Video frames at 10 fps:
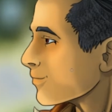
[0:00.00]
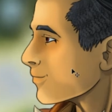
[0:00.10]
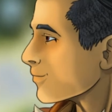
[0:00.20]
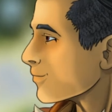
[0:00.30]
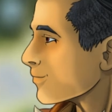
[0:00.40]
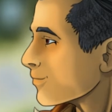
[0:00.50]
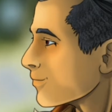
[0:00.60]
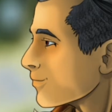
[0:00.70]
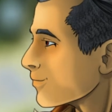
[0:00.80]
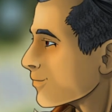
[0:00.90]

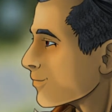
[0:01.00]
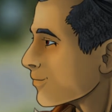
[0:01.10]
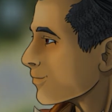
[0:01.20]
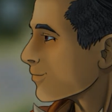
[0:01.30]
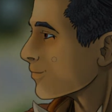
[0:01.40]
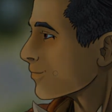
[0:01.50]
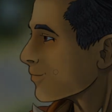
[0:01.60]
No one is speaking in this clip.